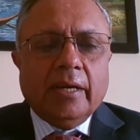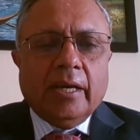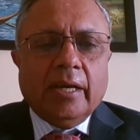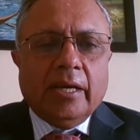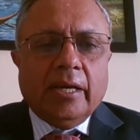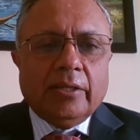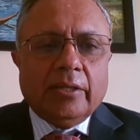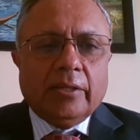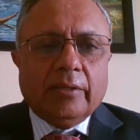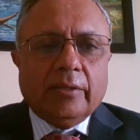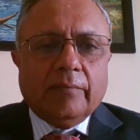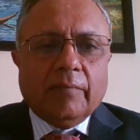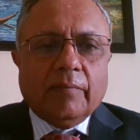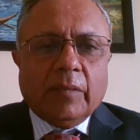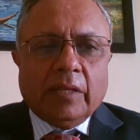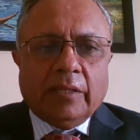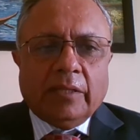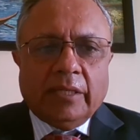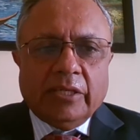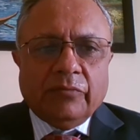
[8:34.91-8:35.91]
in
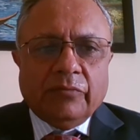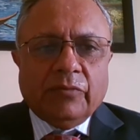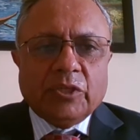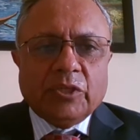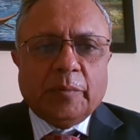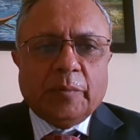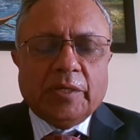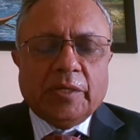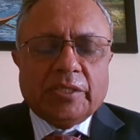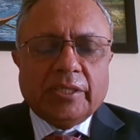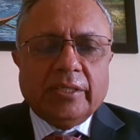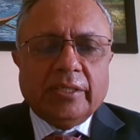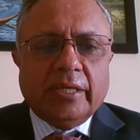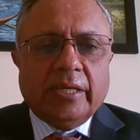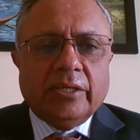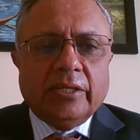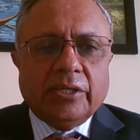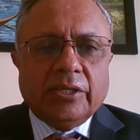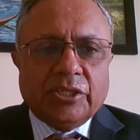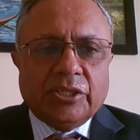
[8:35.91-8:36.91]
the investments in the
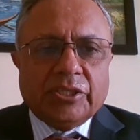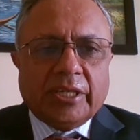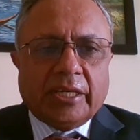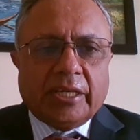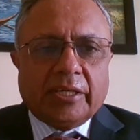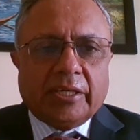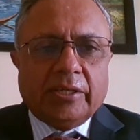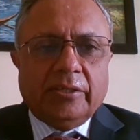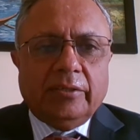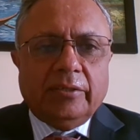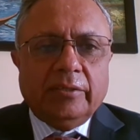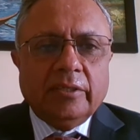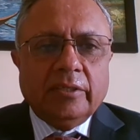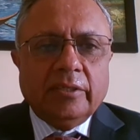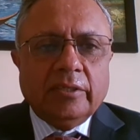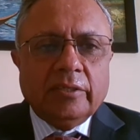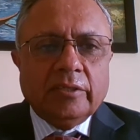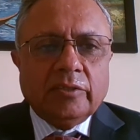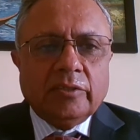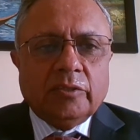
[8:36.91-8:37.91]
energy sector,
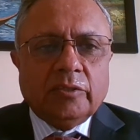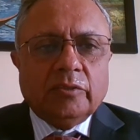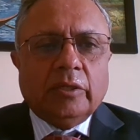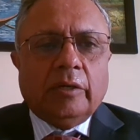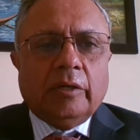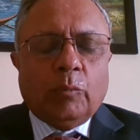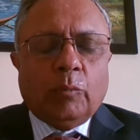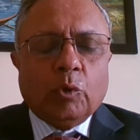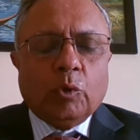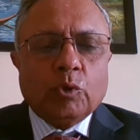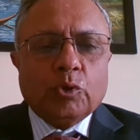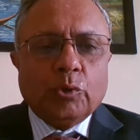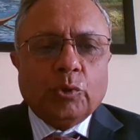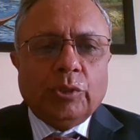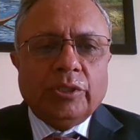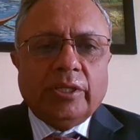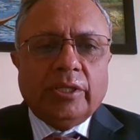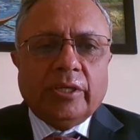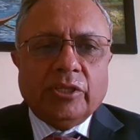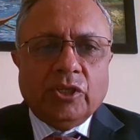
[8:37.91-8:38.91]
uh, more so
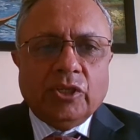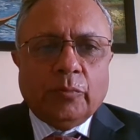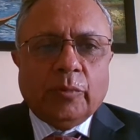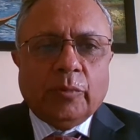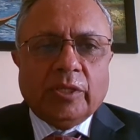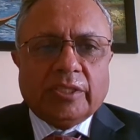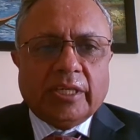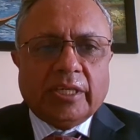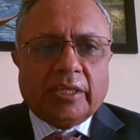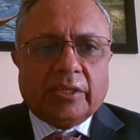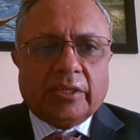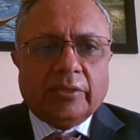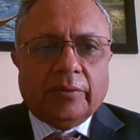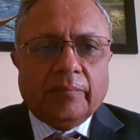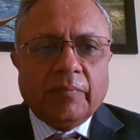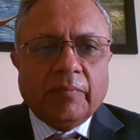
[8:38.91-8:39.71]
in the renewable sector.